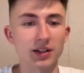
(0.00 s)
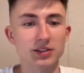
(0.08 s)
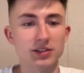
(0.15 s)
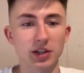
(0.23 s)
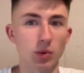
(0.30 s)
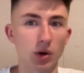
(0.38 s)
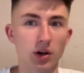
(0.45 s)
It's
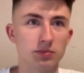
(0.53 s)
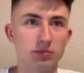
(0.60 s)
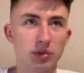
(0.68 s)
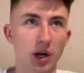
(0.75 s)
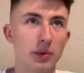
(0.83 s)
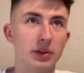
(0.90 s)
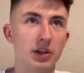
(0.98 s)
like, well,
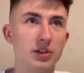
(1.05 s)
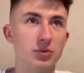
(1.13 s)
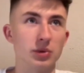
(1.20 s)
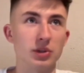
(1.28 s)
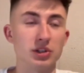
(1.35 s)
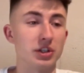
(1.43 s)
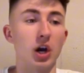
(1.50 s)
probably because we
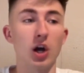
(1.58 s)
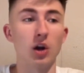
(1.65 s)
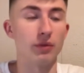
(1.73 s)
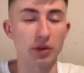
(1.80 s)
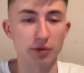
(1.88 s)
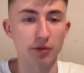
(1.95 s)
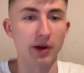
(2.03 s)
just got
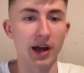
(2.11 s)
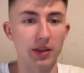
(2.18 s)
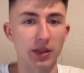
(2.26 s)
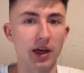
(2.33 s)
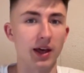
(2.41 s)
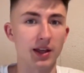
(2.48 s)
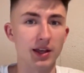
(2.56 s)
over the fact
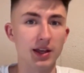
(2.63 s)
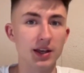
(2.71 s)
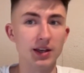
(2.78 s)
that